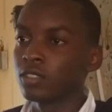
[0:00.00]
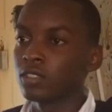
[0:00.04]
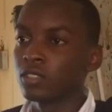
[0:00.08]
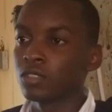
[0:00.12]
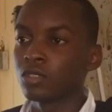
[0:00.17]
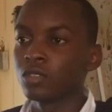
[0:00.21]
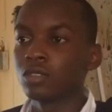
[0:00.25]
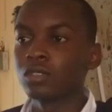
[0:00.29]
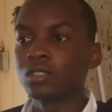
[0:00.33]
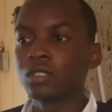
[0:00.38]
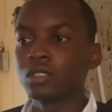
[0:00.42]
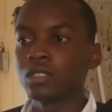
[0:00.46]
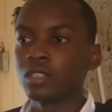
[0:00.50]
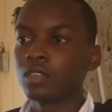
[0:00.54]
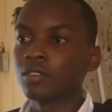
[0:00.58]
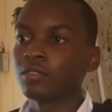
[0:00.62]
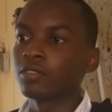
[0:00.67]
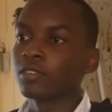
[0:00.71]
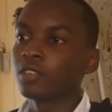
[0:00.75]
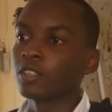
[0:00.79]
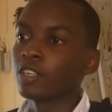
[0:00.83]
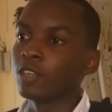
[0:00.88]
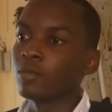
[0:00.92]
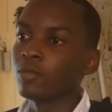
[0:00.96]
So it is
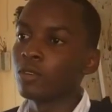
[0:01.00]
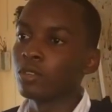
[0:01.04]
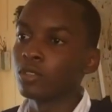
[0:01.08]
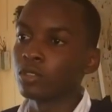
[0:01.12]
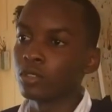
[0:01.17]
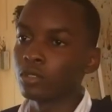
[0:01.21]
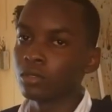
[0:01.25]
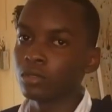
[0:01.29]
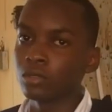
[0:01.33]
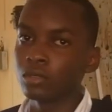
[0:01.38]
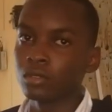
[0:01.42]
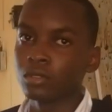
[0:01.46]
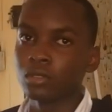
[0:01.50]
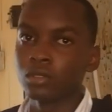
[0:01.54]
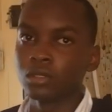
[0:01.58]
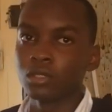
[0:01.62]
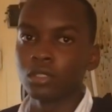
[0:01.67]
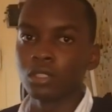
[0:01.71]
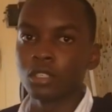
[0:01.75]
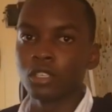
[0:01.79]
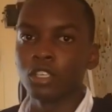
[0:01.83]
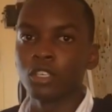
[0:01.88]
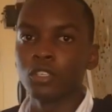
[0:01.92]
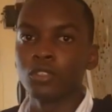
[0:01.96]
affordable to
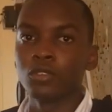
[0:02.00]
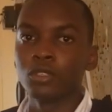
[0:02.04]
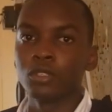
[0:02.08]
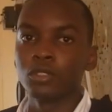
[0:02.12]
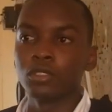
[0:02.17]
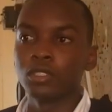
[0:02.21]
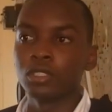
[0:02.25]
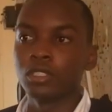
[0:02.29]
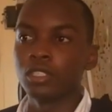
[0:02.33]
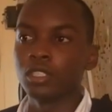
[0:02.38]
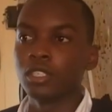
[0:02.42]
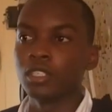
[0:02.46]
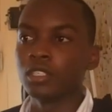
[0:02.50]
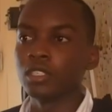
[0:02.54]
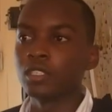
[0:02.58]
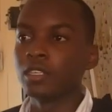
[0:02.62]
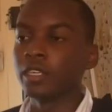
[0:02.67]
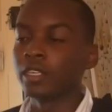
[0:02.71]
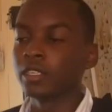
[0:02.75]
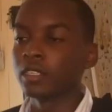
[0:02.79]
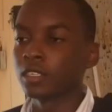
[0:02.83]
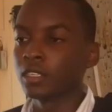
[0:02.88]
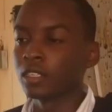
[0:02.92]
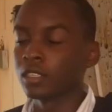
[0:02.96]
anyone who need,
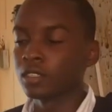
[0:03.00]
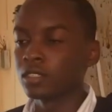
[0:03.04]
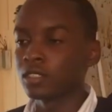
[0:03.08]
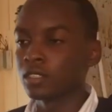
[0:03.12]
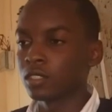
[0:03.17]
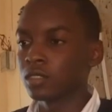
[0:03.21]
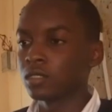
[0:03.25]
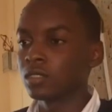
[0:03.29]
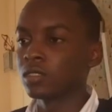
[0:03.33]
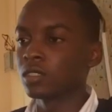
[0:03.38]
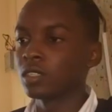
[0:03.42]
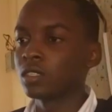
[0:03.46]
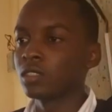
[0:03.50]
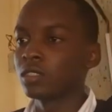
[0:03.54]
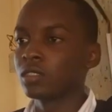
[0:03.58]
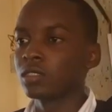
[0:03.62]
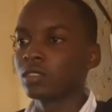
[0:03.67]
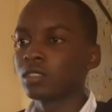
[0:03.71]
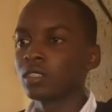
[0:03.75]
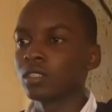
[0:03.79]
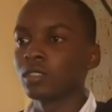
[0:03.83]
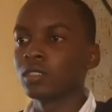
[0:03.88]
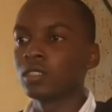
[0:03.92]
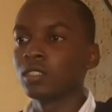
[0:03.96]
like electric
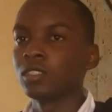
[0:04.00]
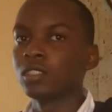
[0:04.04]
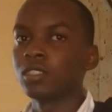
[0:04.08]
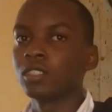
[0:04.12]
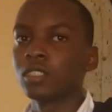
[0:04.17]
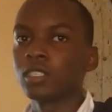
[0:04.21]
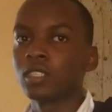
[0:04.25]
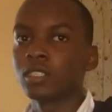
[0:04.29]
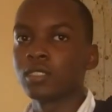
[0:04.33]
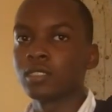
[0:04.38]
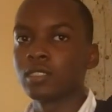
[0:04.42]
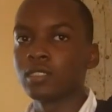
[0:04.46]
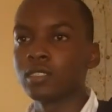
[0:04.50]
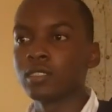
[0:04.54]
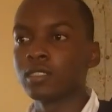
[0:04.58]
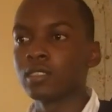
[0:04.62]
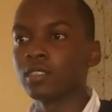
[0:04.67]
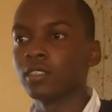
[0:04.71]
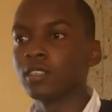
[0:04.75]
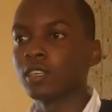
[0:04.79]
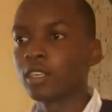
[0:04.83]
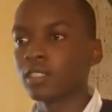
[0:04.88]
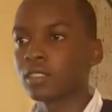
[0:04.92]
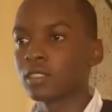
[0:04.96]

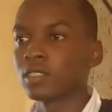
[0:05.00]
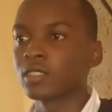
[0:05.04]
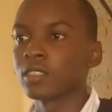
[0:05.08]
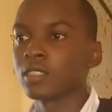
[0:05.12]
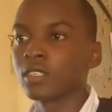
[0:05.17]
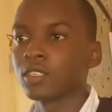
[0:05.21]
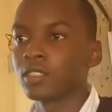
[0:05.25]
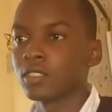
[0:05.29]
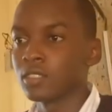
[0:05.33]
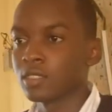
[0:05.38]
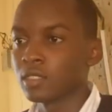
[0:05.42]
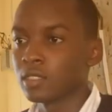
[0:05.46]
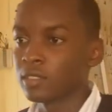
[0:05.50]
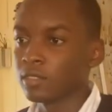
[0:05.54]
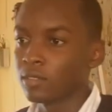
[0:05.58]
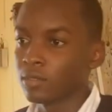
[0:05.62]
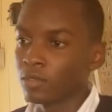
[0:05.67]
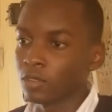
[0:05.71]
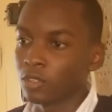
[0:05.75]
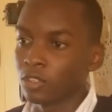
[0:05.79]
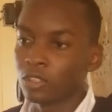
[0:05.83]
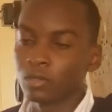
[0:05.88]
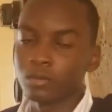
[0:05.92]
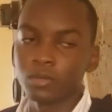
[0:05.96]
technicians, artisans,
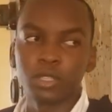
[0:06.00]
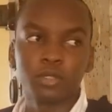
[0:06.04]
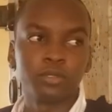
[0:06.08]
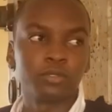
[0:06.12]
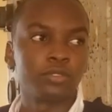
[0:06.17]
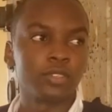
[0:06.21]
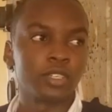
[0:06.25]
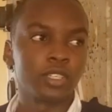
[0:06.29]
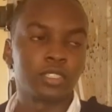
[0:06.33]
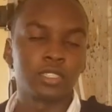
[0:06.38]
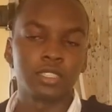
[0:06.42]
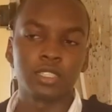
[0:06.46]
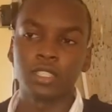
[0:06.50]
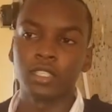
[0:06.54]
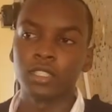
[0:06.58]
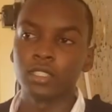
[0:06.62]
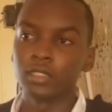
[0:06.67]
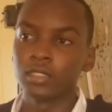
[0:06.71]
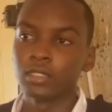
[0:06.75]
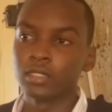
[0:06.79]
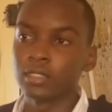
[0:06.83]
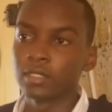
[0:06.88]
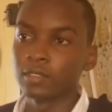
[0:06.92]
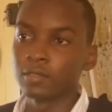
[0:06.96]
or
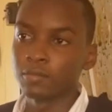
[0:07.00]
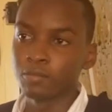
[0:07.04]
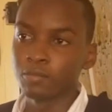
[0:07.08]
manufacturers.